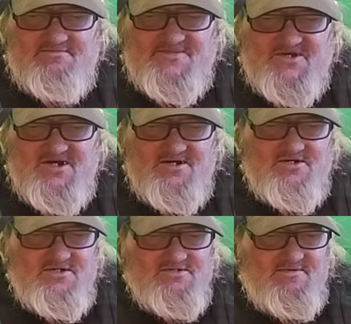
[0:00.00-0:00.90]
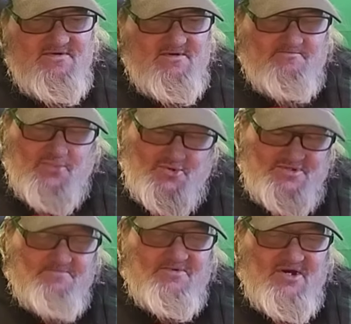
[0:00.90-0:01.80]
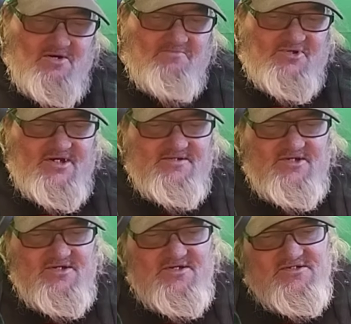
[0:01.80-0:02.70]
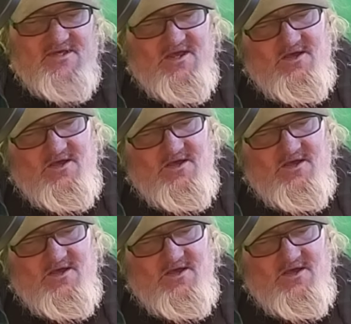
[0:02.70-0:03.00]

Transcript: thing is aboard the airplane is